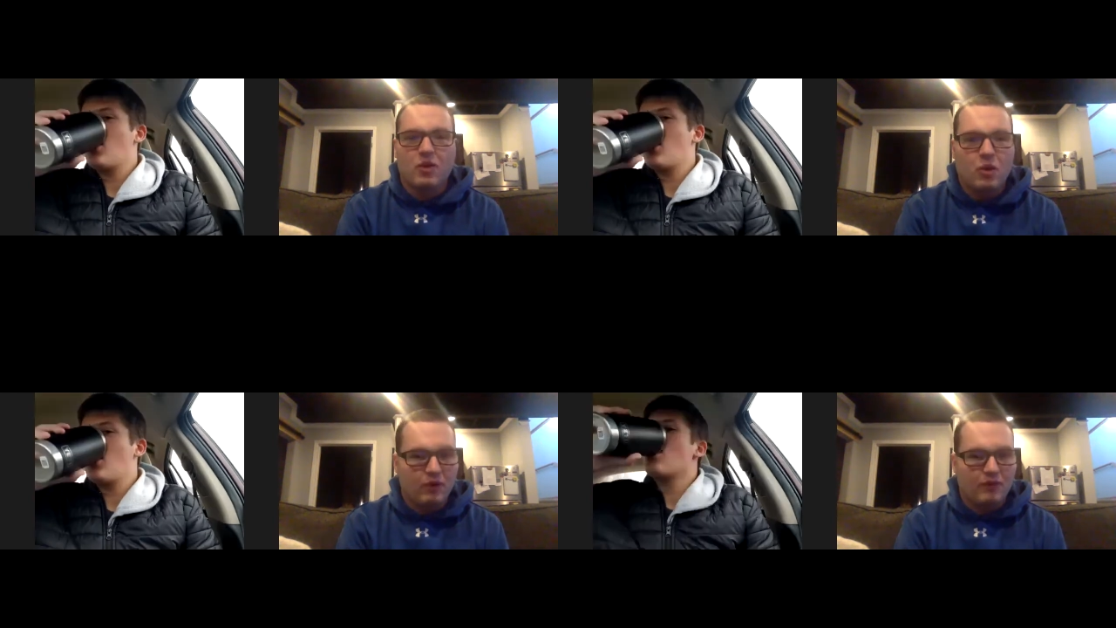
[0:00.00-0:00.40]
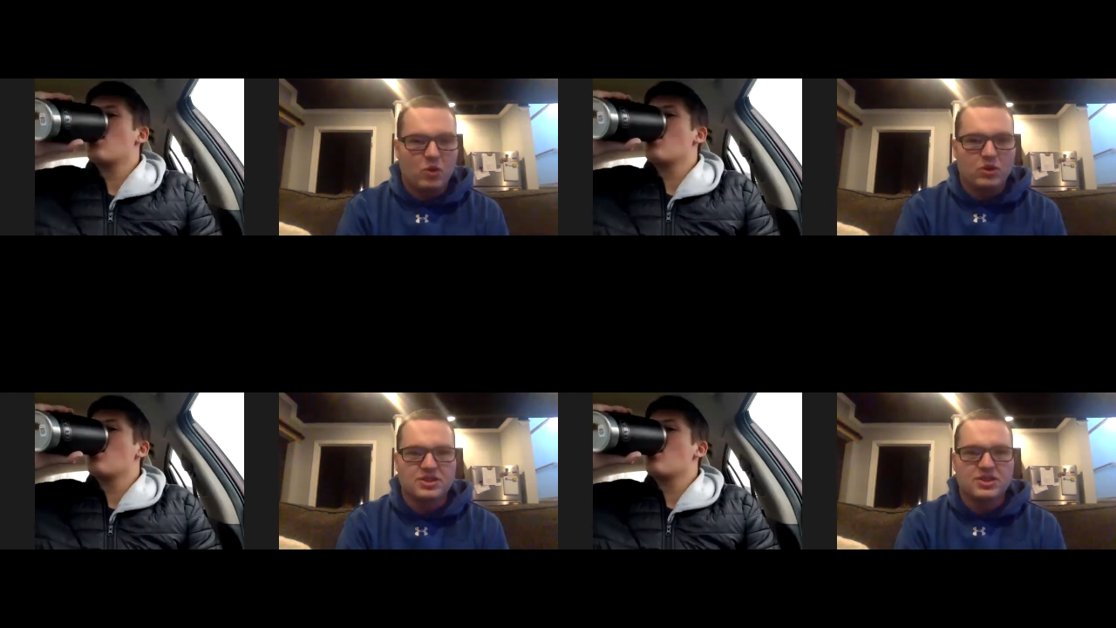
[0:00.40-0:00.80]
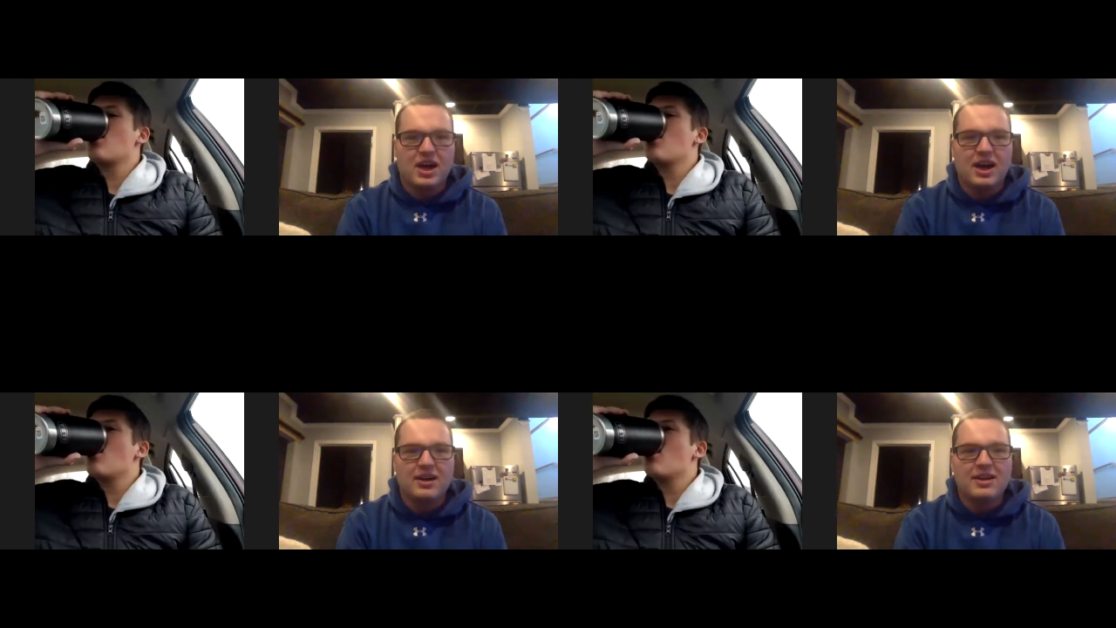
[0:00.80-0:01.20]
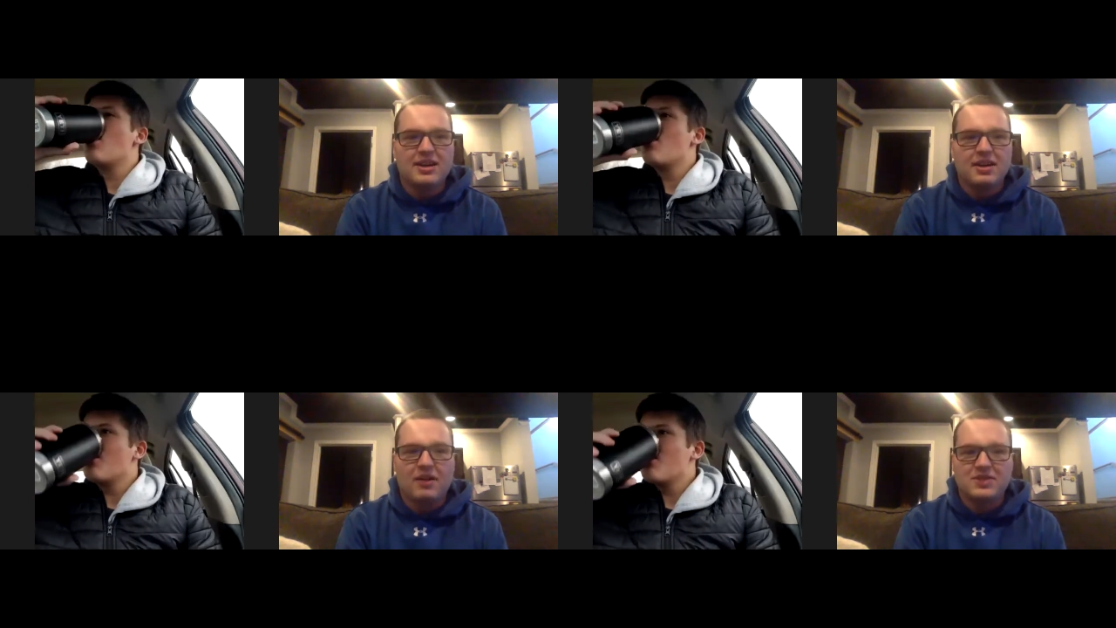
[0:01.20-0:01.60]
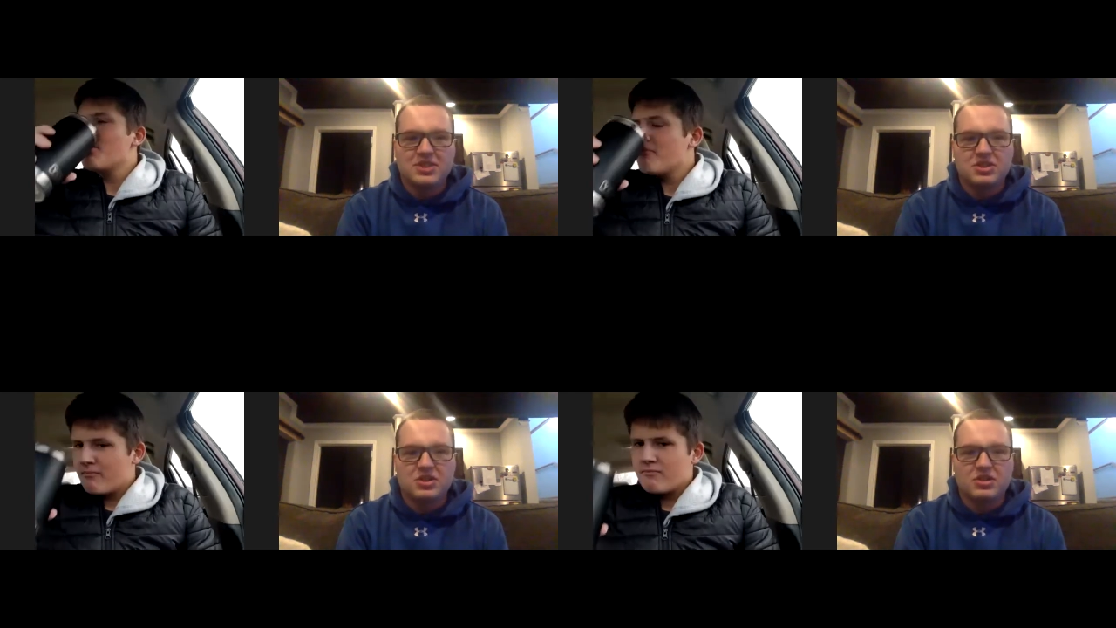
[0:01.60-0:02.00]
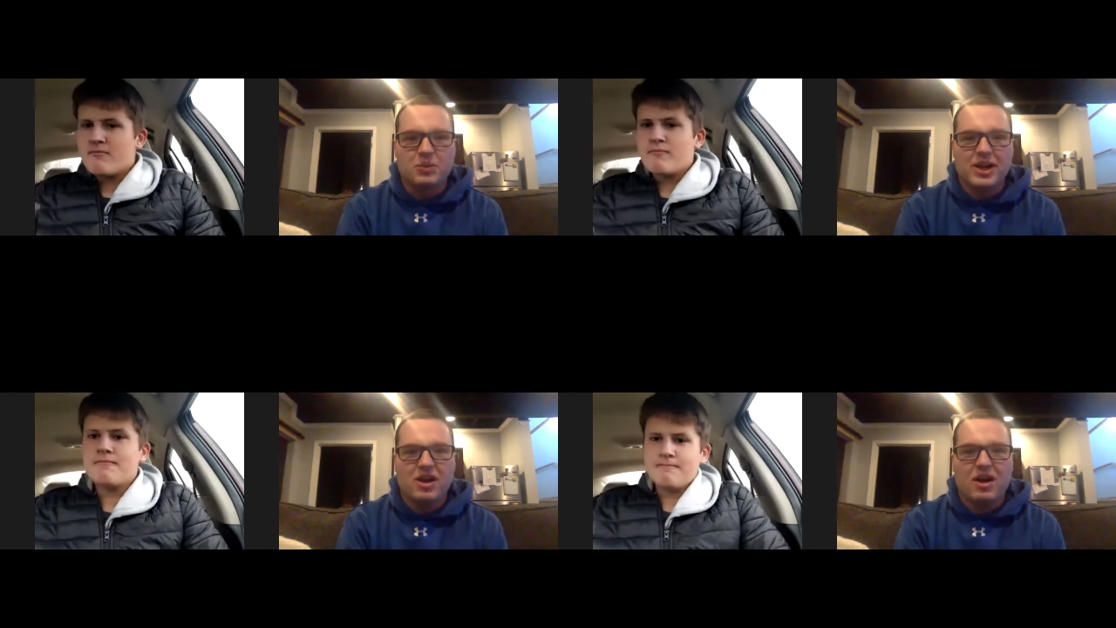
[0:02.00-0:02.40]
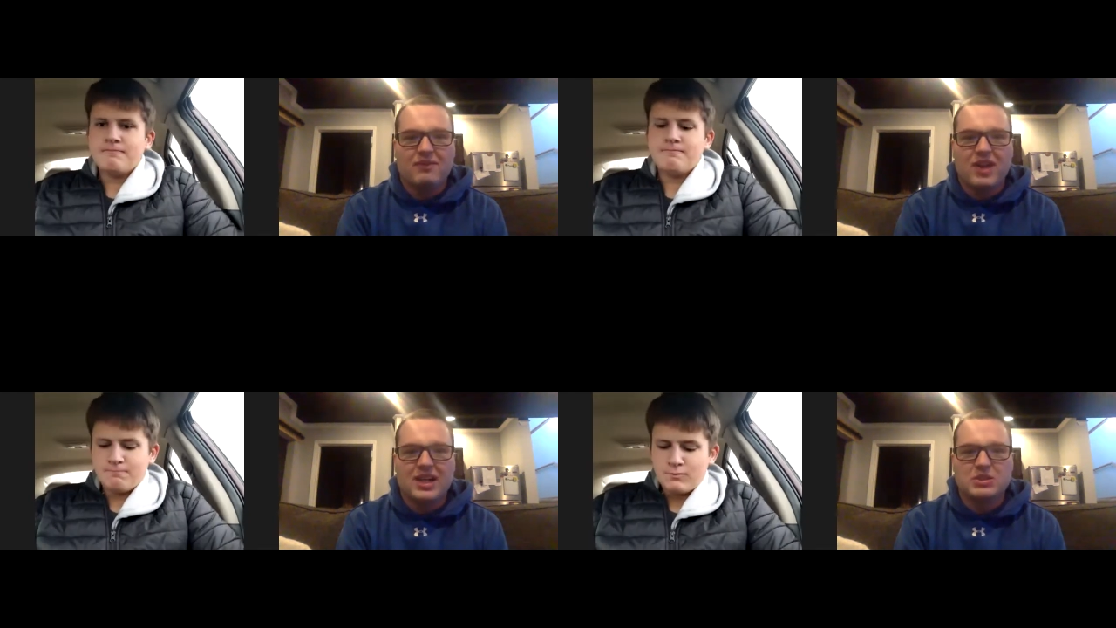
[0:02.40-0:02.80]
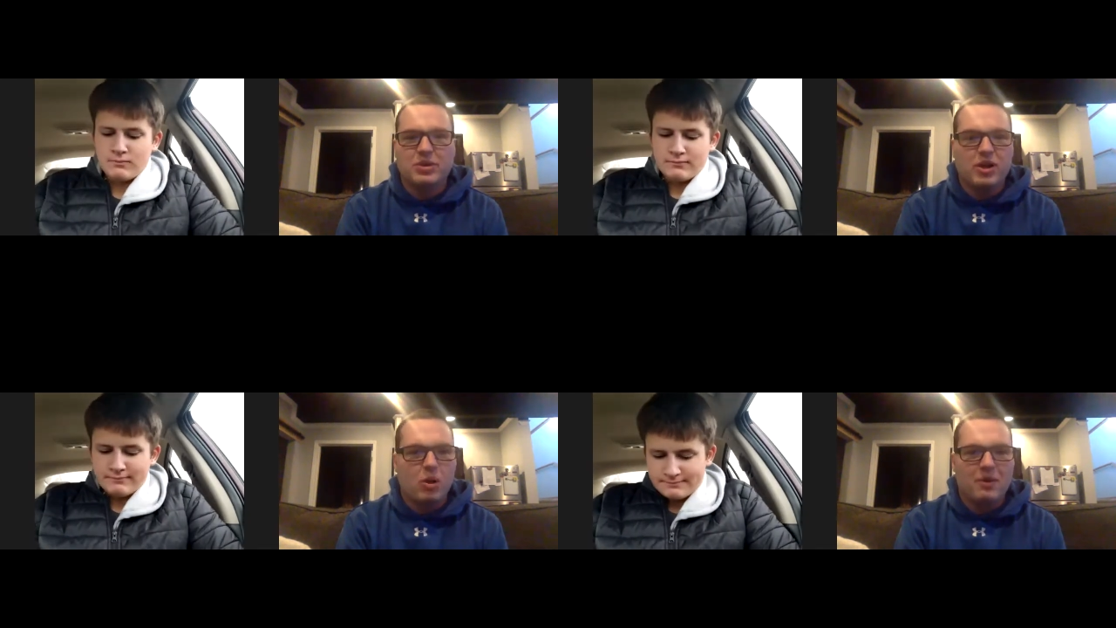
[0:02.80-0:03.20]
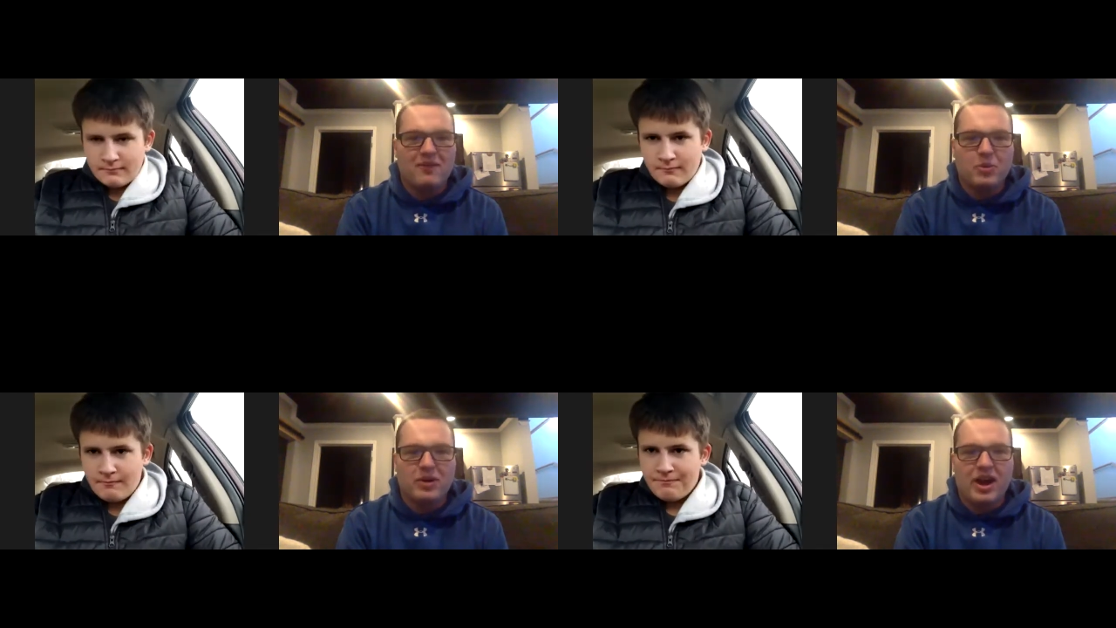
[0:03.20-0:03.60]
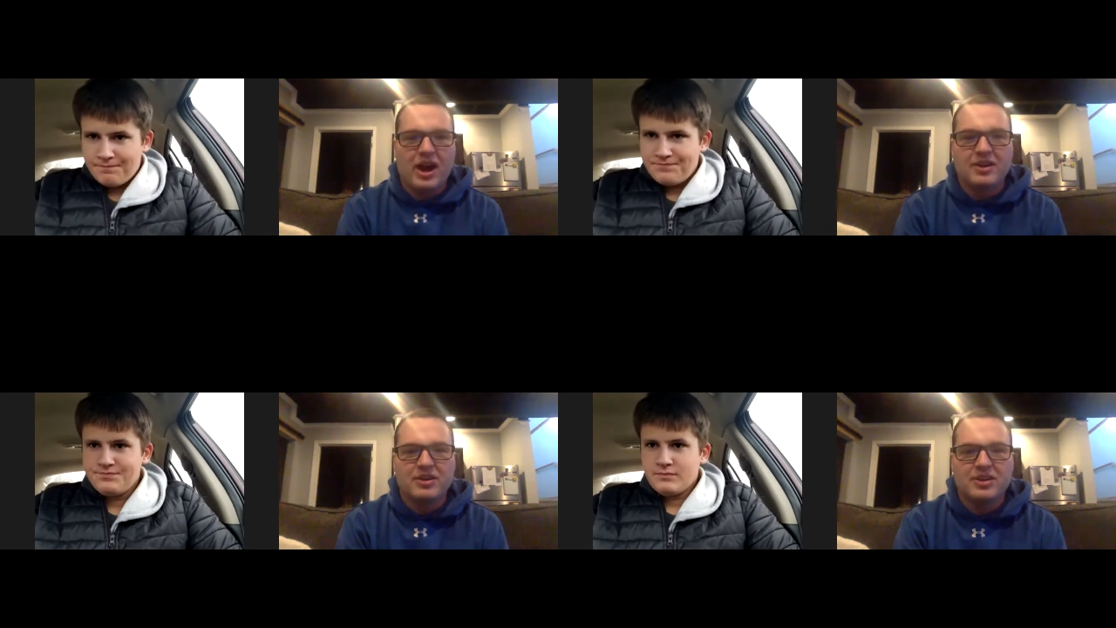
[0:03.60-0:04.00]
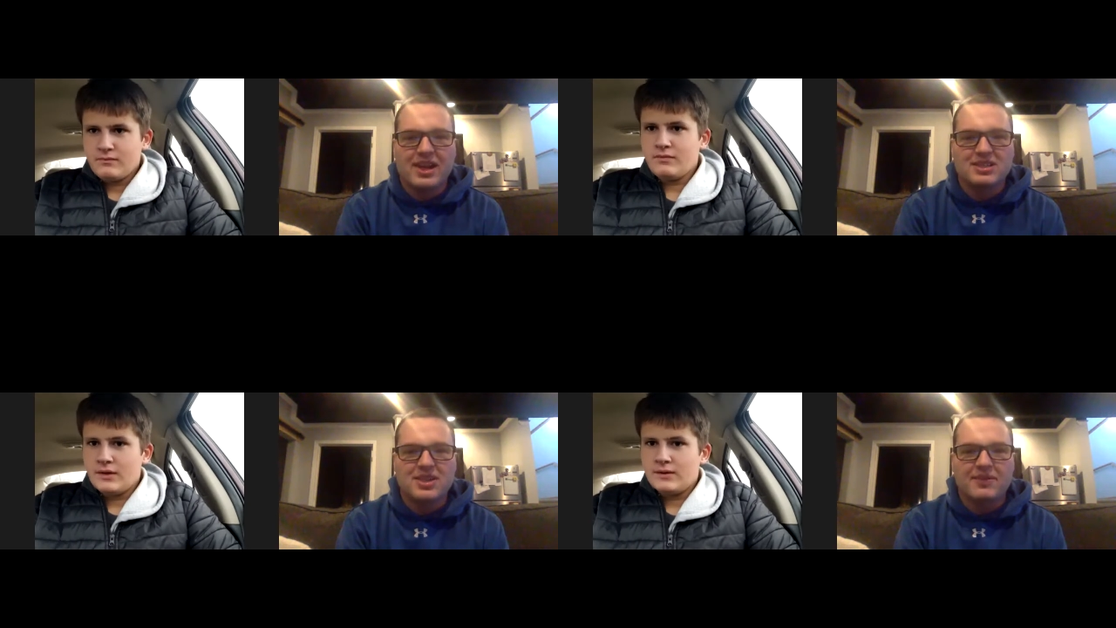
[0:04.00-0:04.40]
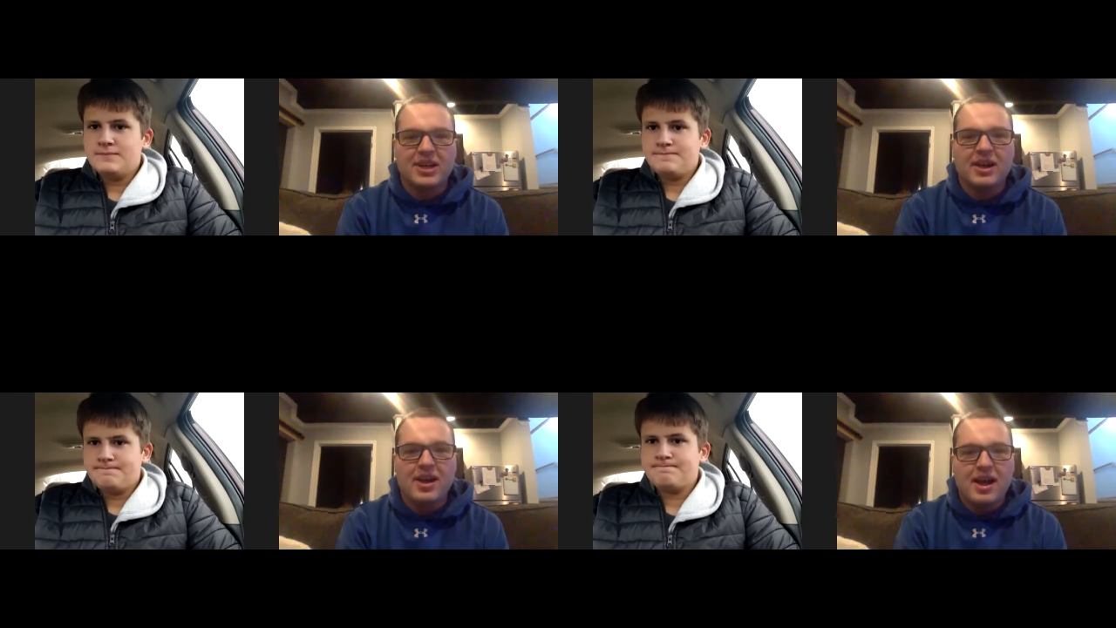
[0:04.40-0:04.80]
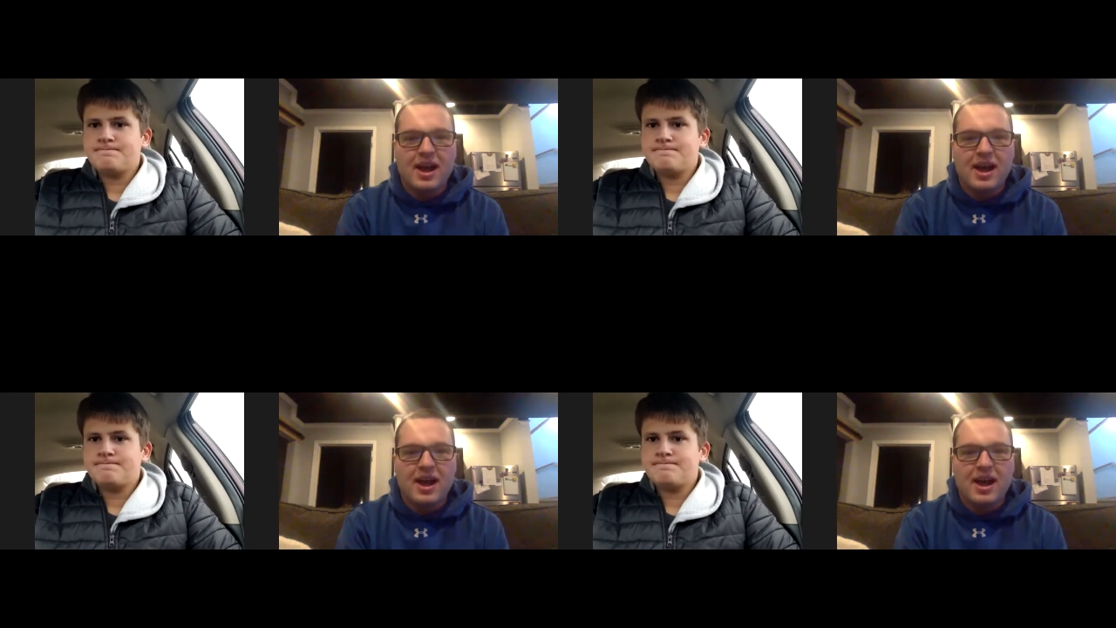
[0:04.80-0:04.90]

Speaker 1: Of course, uh, obviously took the week off last week. Hope everyone had a good Thanksgiving.